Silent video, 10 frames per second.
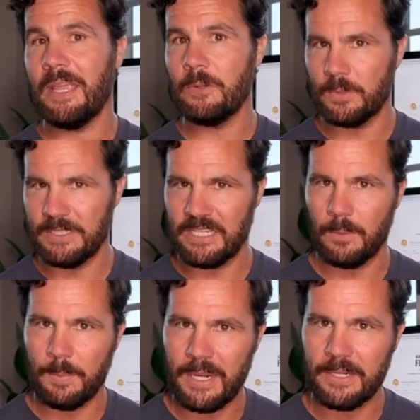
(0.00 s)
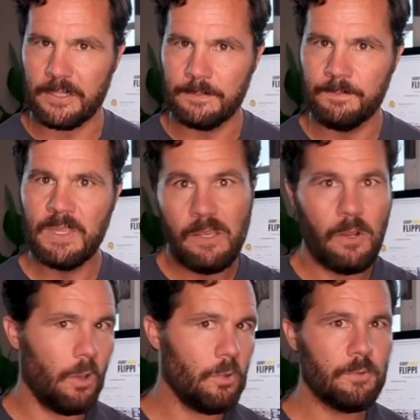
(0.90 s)
a retail buyer.
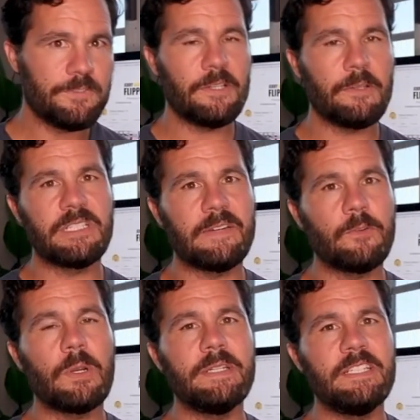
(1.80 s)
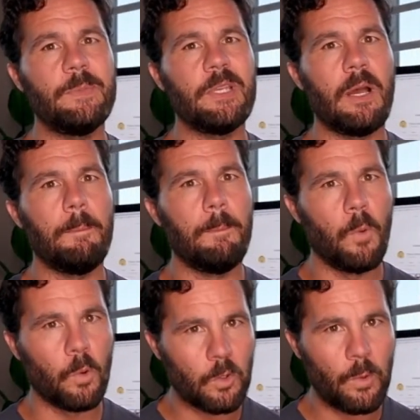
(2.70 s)
All wholesalers everywhere need to become
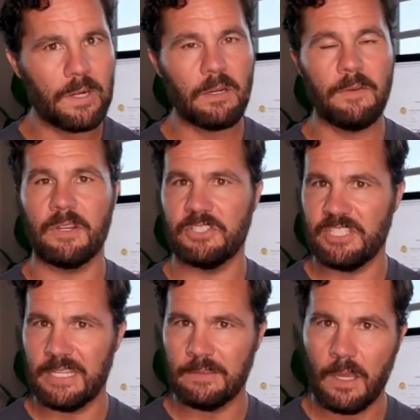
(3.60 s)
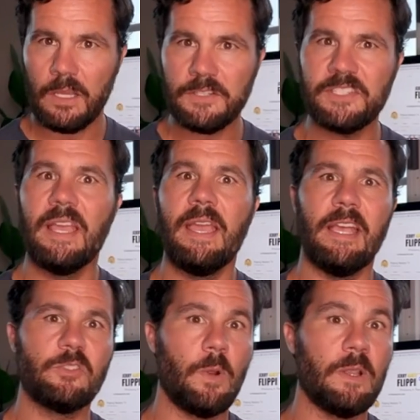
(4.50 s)
more aware of their state laws,
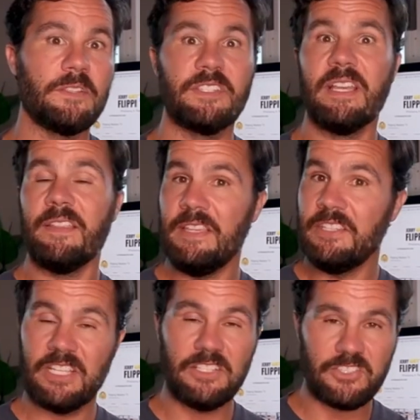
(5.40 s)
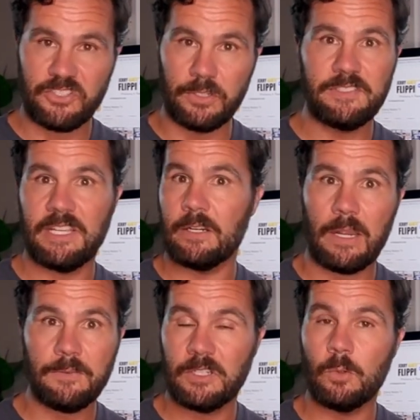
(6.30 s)
as well as these concerns that are
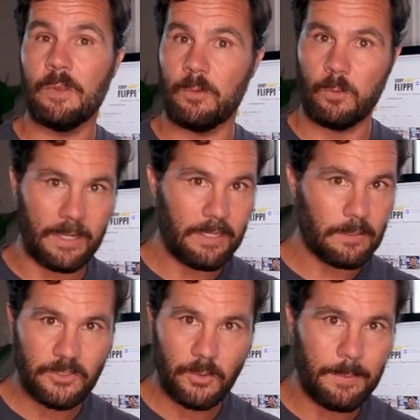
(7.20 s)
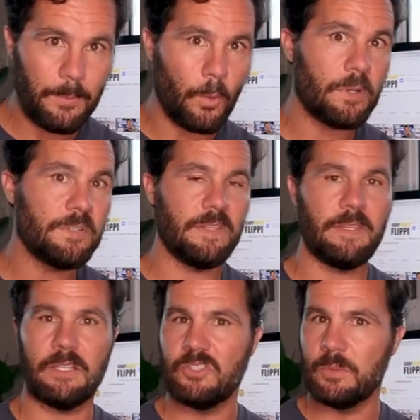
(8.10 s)
out there with the regulatory boards and
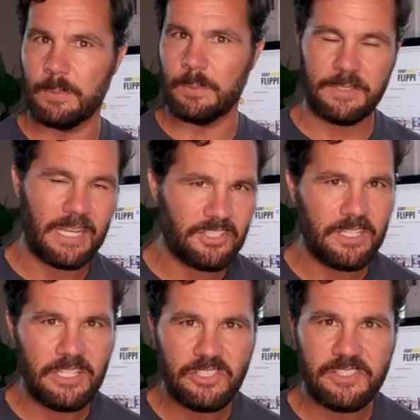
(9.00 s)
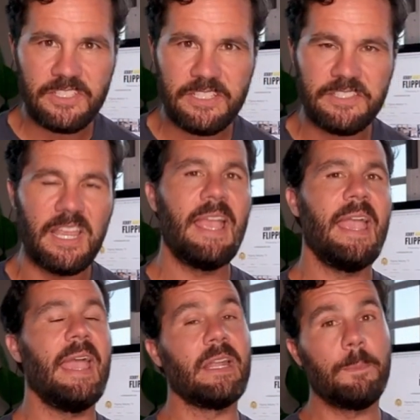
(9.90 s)
the consumer protection agencies.
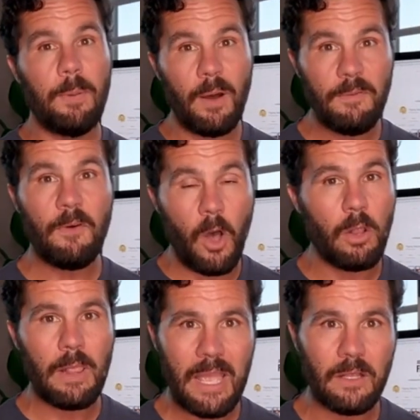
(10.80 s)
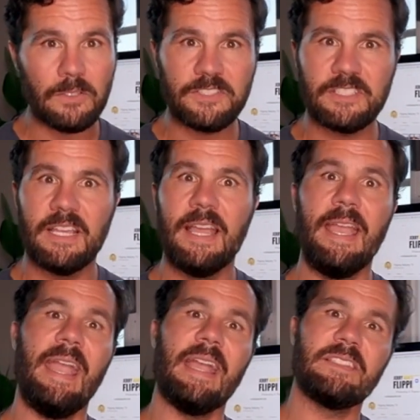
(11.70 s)
And above all else,
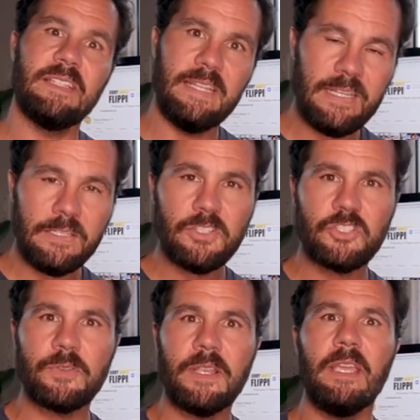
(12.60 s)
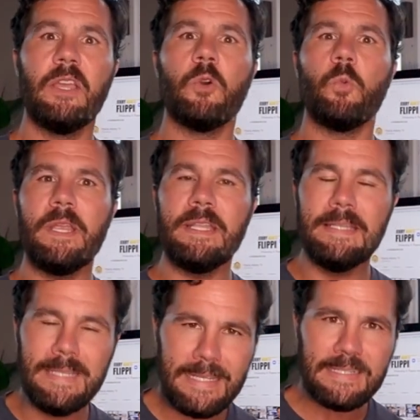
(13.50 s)
as an industry, we
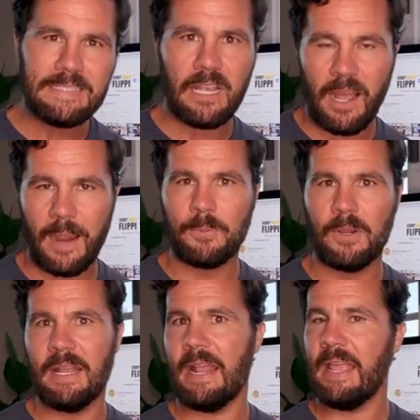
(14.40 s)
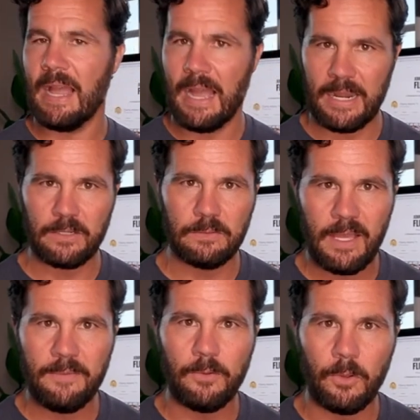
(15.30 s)
need to operate at a higher
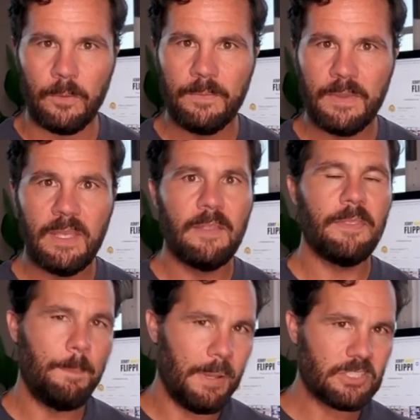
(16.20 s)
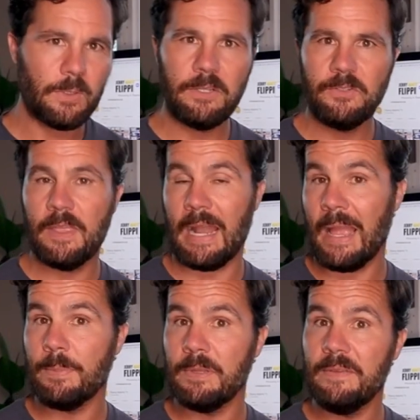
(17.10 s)
level. The best way to do that,
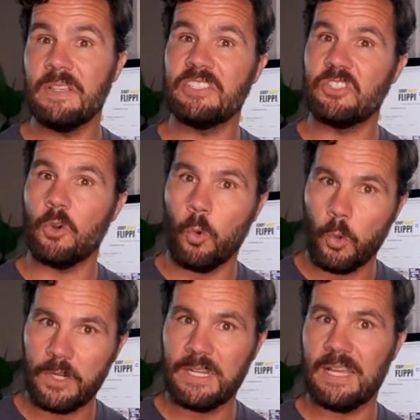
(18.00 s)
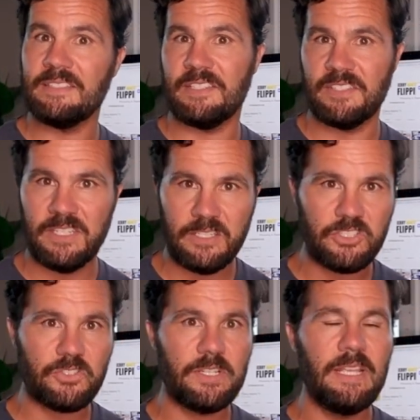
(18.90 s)
I believe, is to organize as an
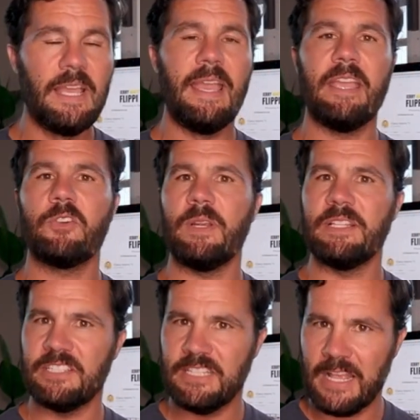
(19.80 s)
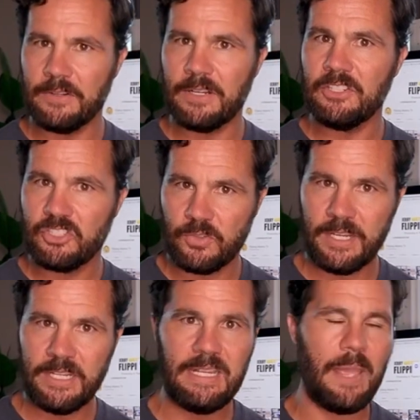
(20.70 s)
industry and create standardized
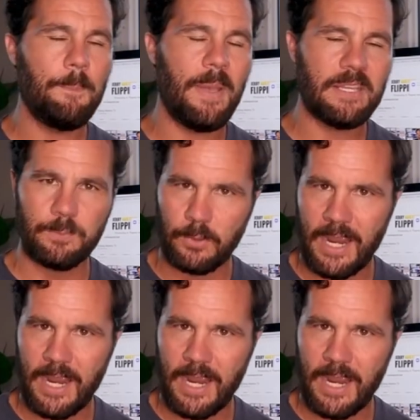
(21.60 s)
training and best